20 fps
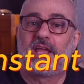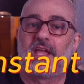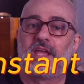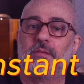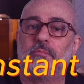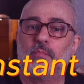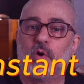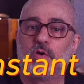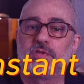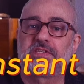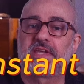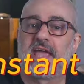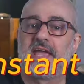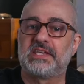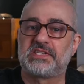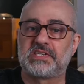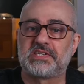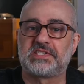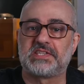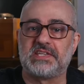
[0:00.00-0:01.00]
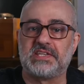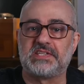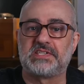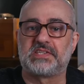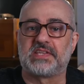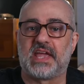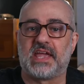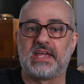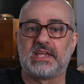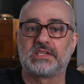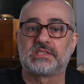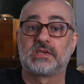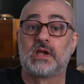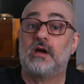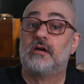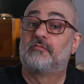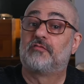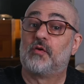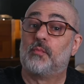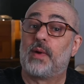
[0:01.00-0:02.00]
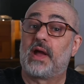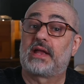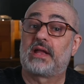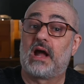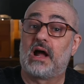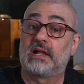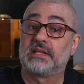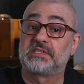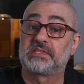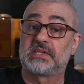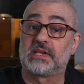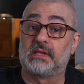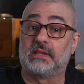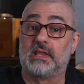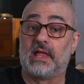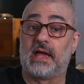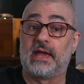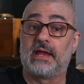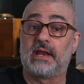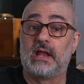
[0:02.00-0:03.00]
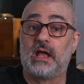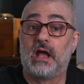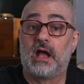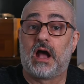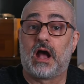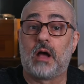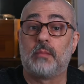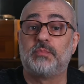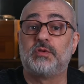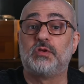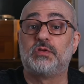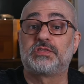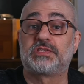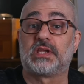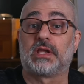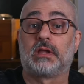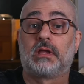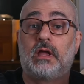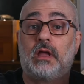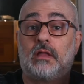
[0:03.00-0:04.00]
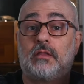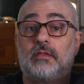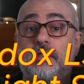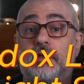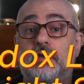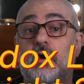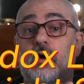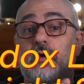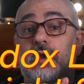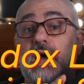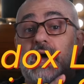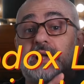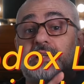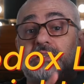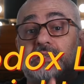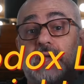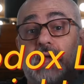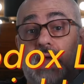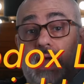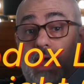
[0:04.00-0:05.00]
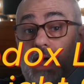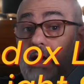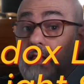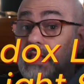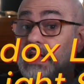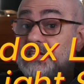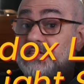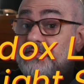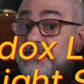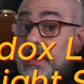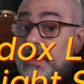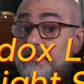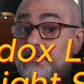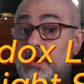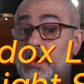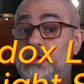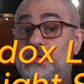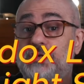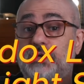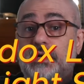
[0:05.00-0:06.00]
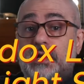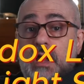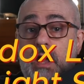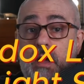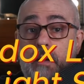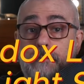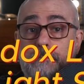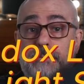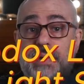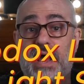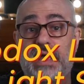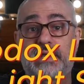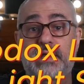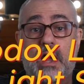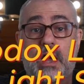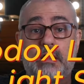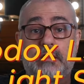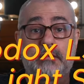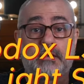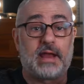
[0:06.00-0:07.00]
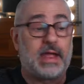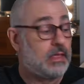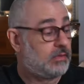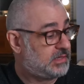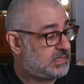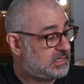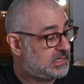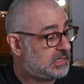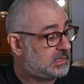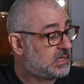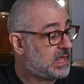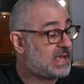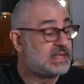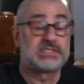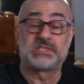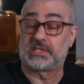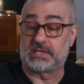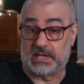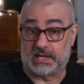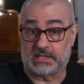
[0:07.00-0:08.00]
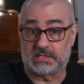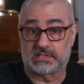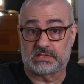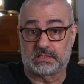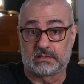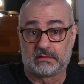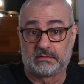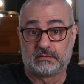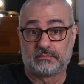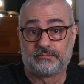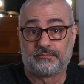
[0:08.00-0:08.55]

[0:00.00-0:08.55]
In most cases these days, for my constant light, I'm using the Godox LS500 bicolor LED light sticks.